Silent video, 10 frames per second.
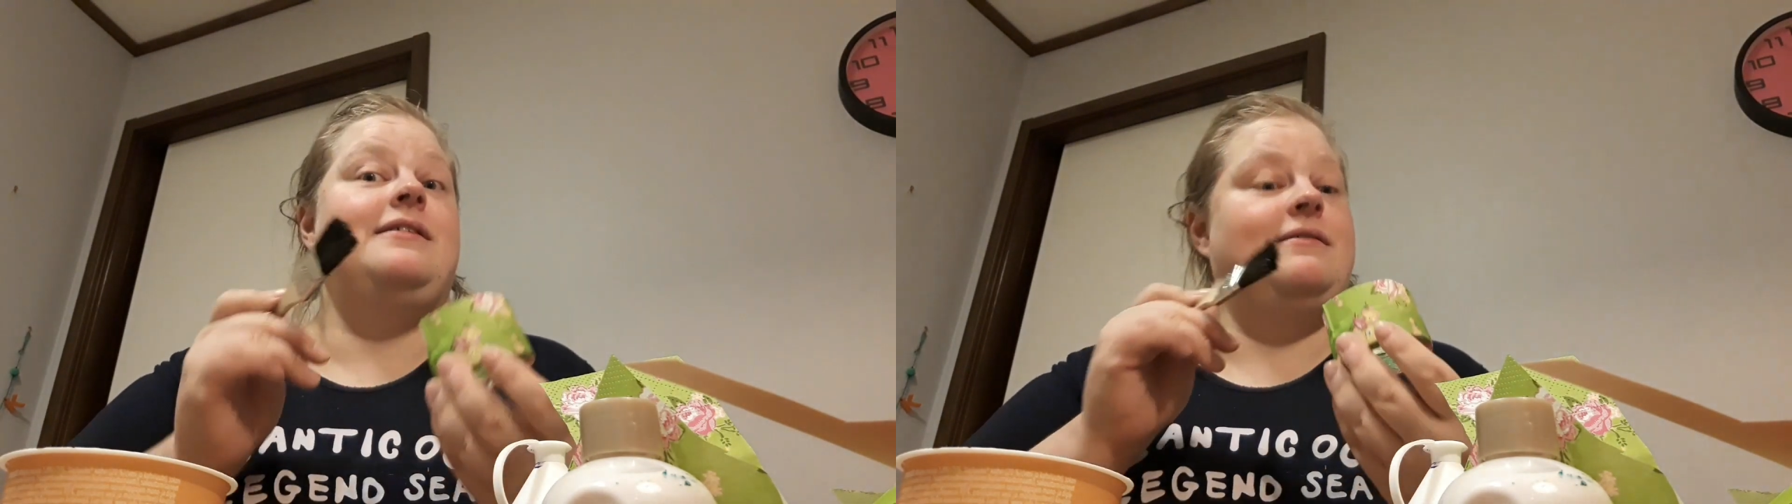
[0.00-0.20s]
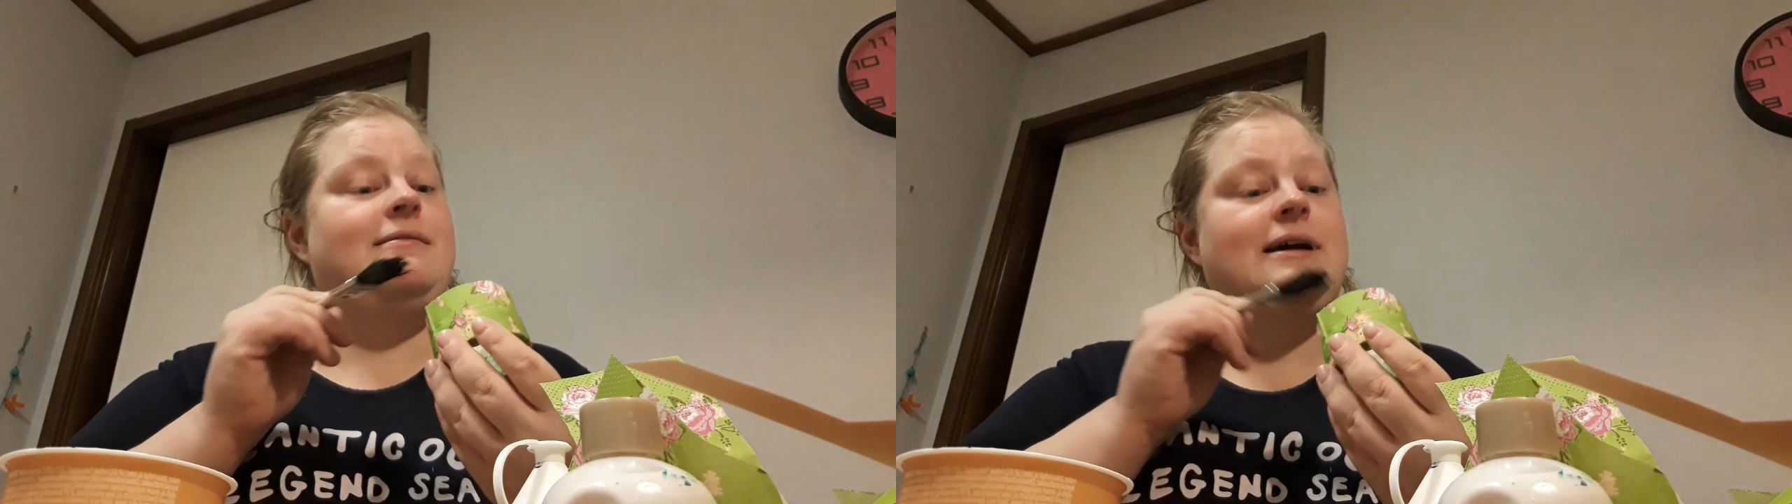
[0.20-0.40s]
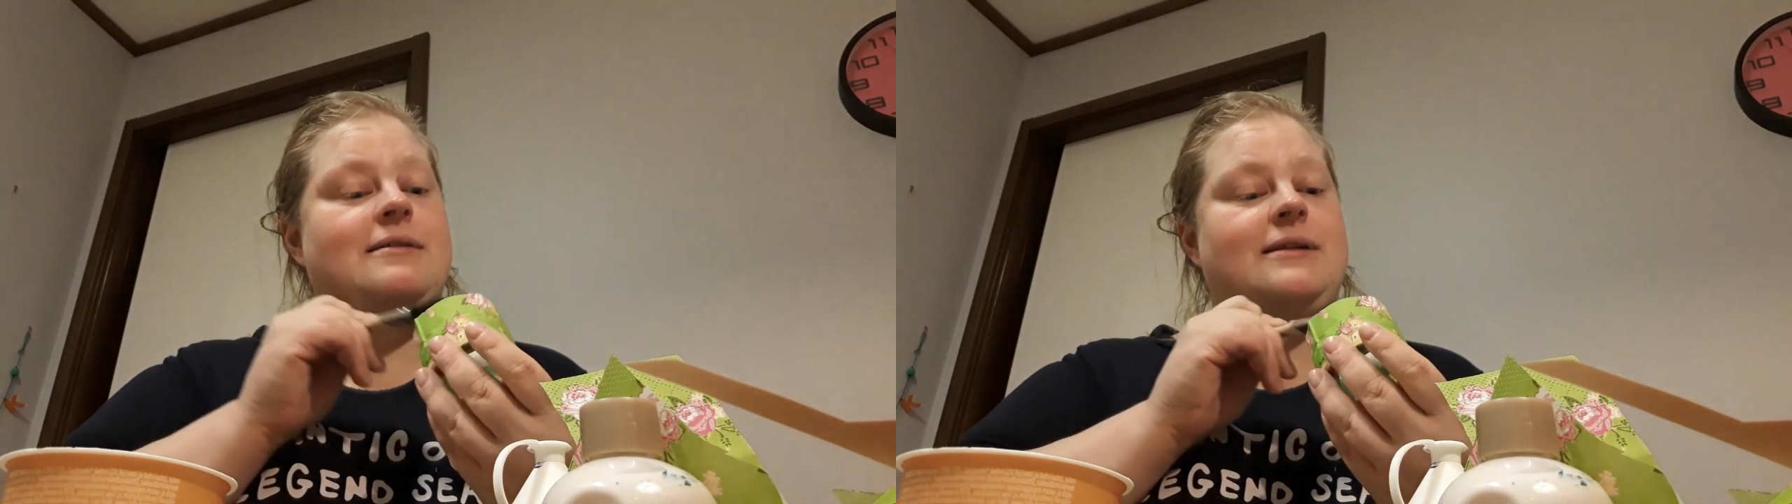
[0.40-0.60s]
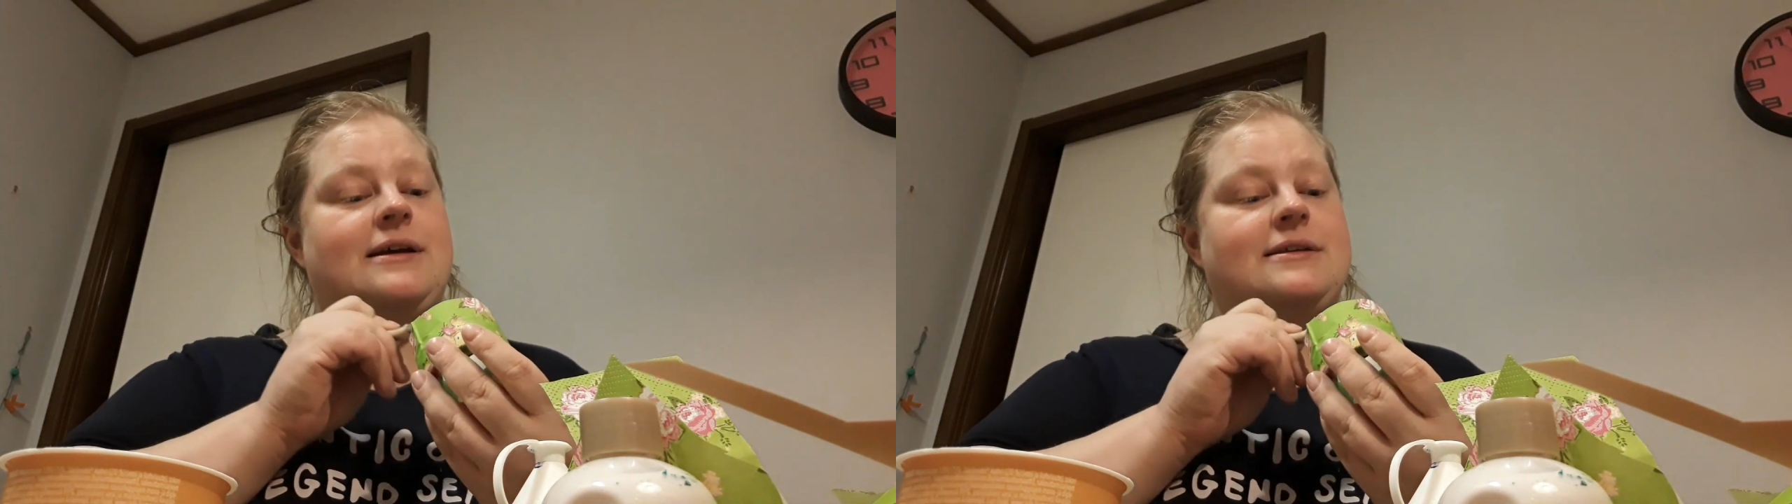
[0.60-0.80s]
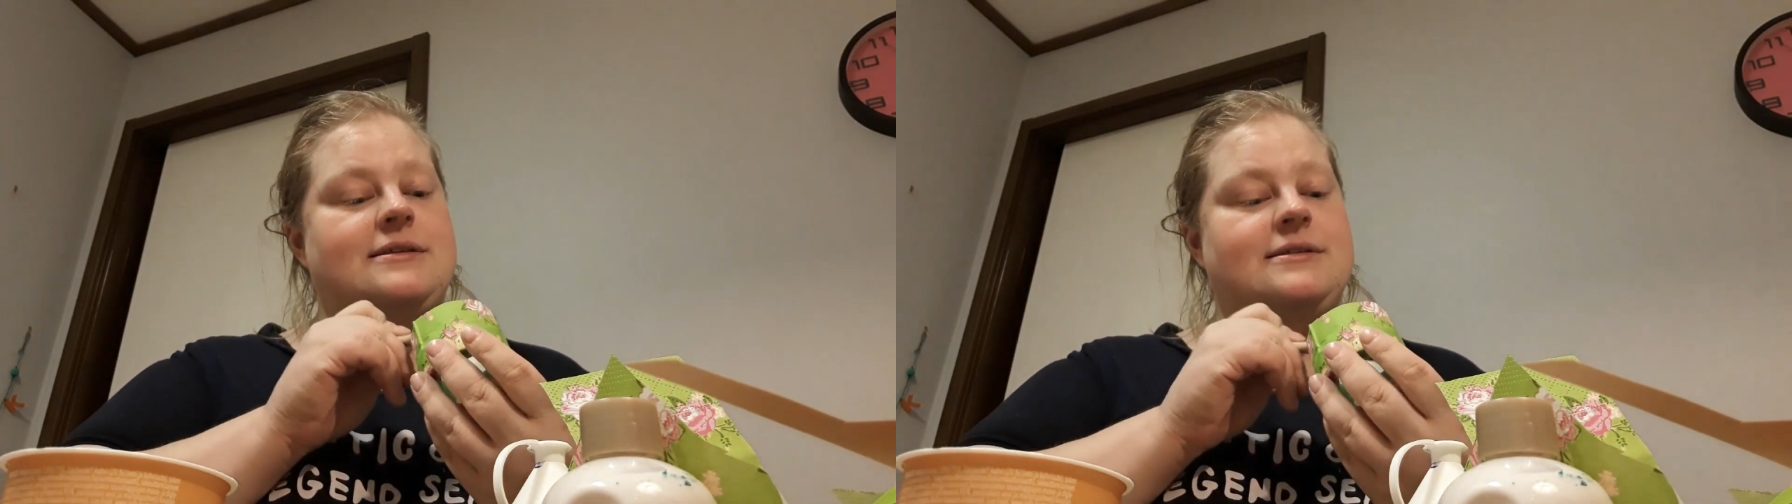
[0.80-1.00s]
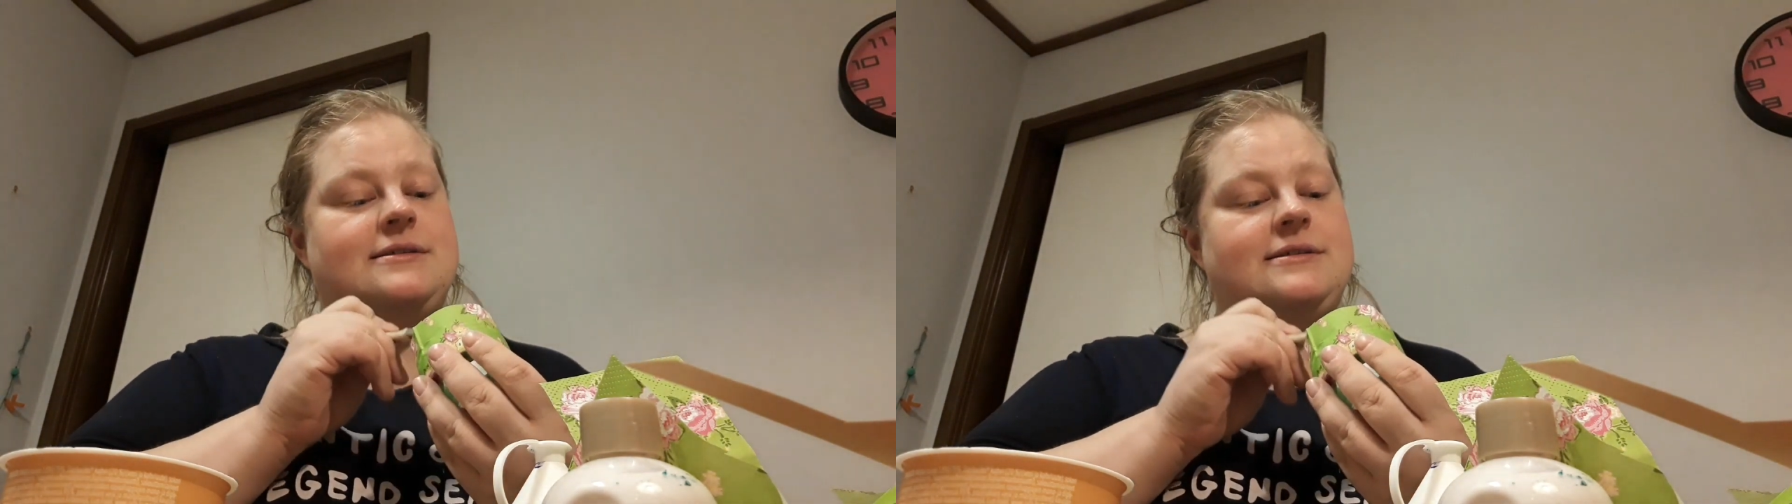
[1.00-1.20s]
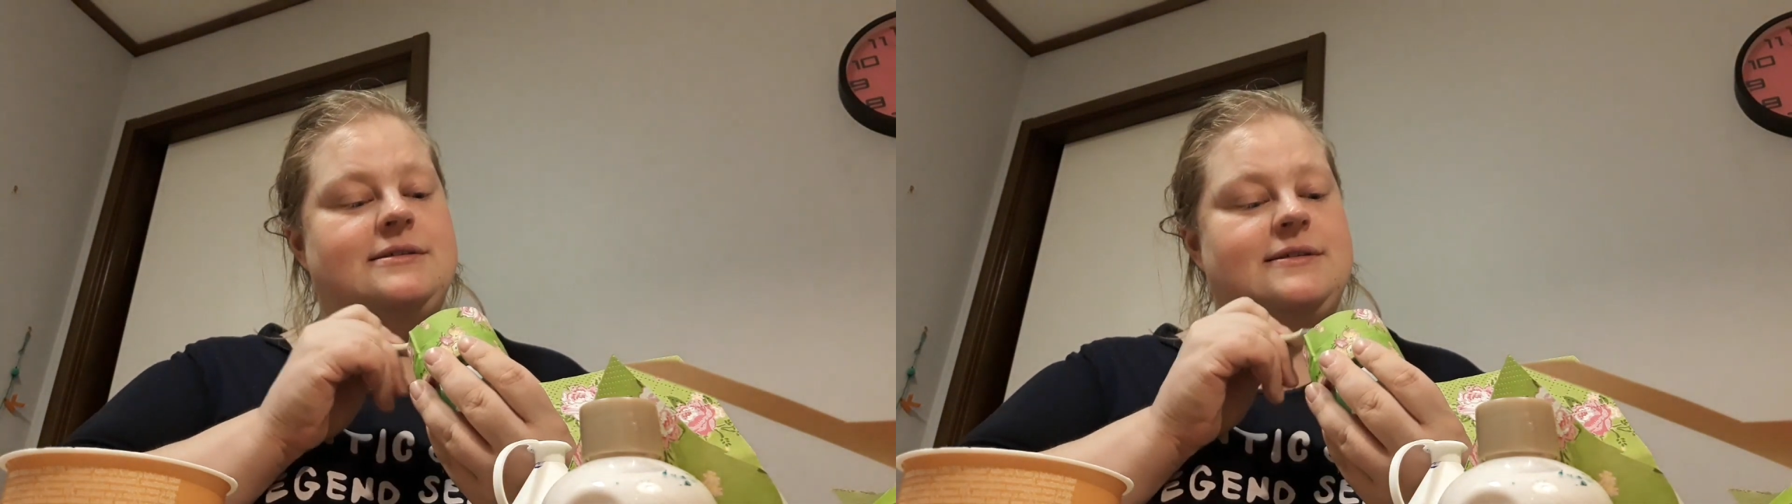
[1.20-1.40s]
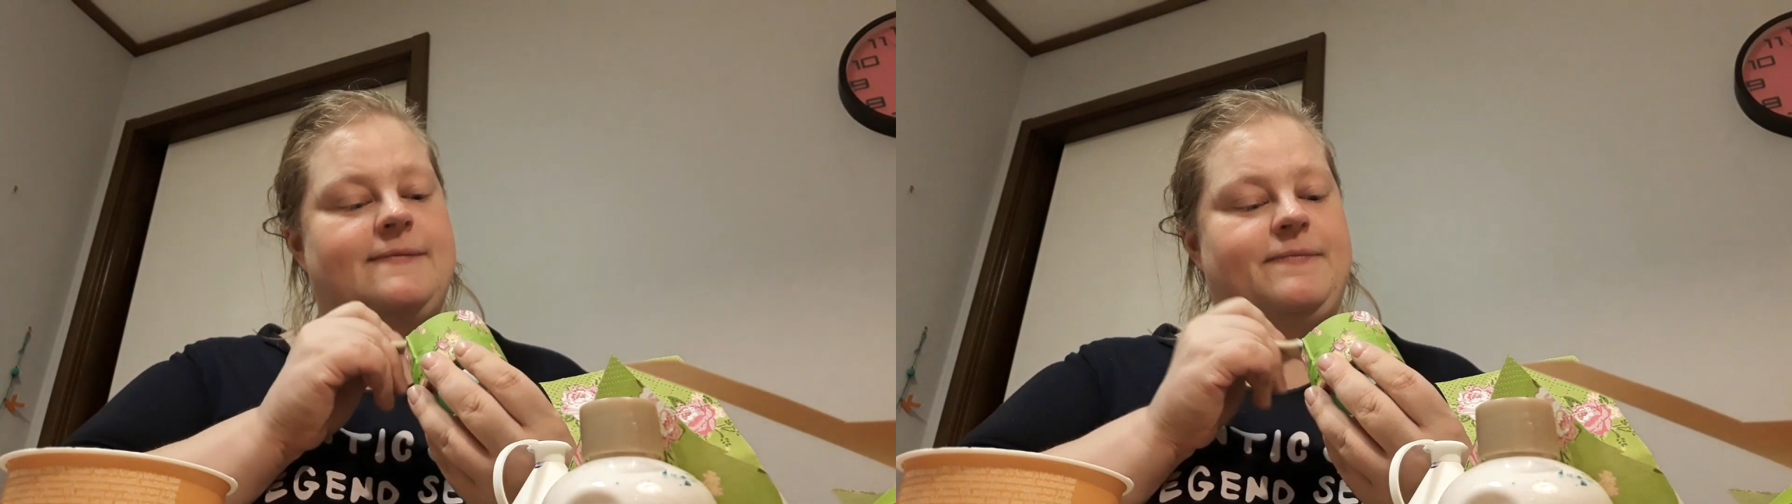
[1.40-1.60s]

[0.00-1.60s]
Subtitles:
around us,